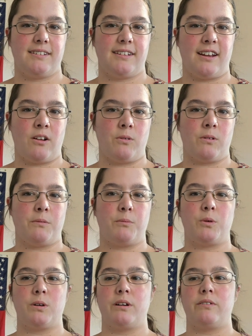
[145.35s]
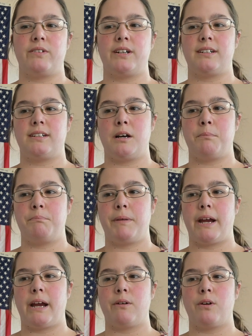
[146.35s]
or more of a
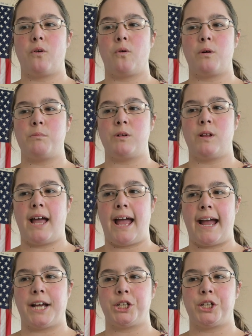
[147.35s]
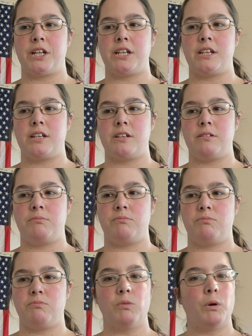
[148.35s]
paranormal action-y
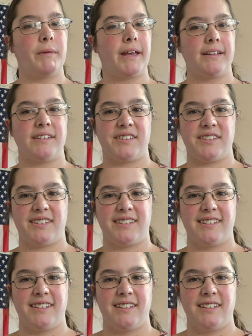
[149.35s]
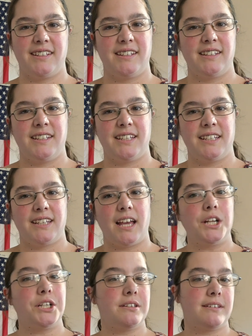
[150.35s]
romance.
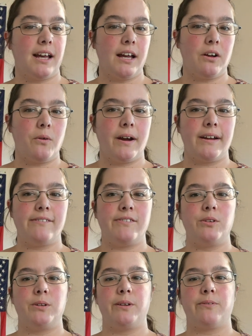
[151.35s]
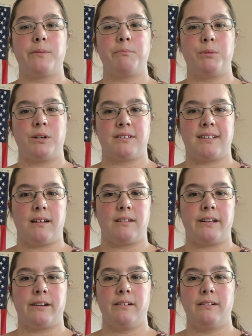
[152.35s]
And she's got quite a few different books out
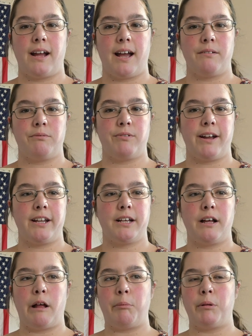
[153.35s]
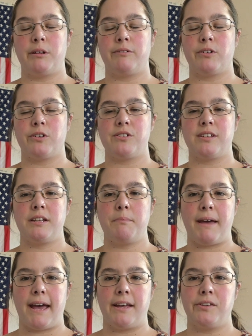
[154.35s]
there. I've read a couple of hers in the
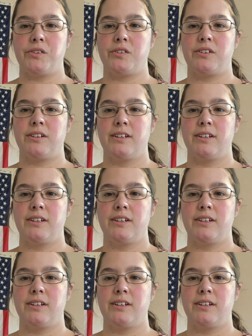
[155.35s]
past.